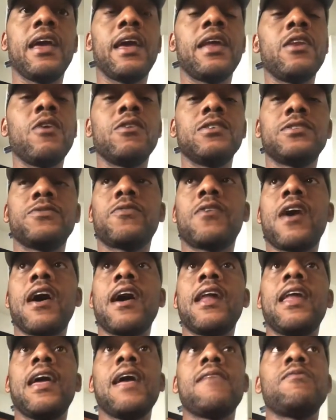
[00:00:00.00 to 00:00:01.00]
I know it's
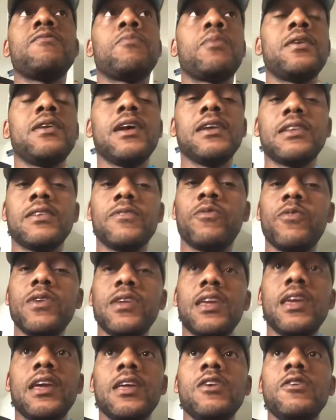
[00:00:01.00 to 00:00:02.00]
Friday. Have a productive
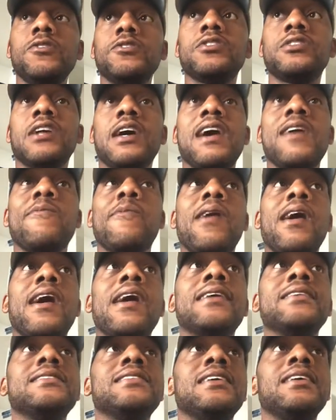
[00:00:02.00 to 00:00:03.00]
weekend. Use your time
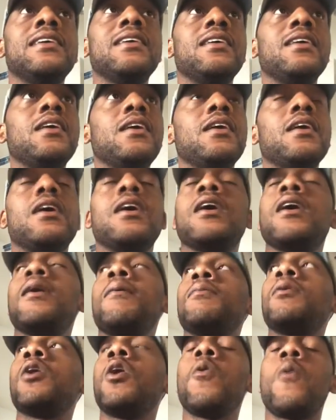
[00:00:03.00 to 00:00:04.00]
wisely
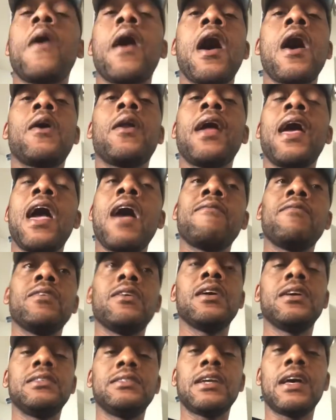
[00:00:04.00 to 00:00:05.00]
um, go out, have a
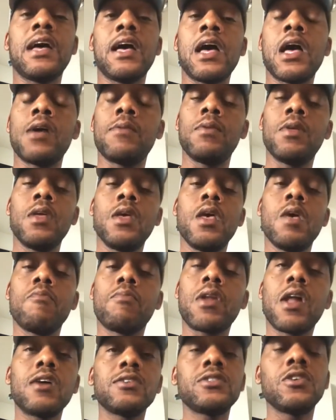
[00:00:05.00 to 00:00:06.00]
good time,
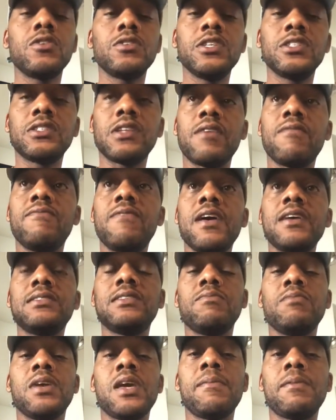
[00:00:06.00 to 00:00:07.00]
but also just invest
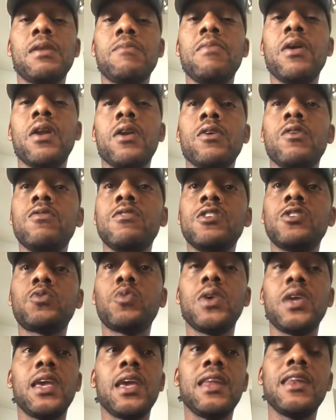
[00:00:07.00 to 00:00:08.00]
in becoming a better you this
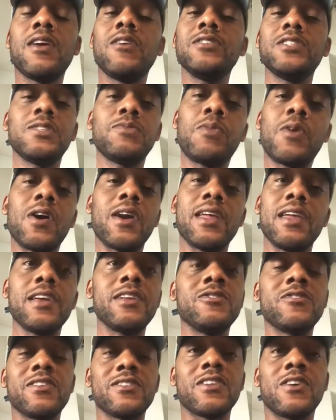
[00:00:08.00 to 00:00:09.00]
weekend. Don't just party,
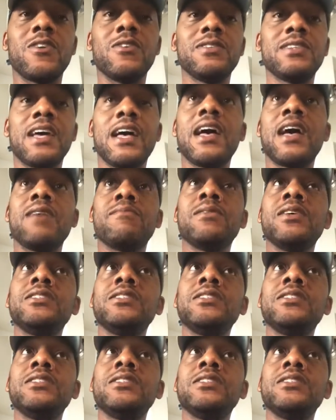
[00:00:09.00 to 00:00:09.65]
get drunk the whole time.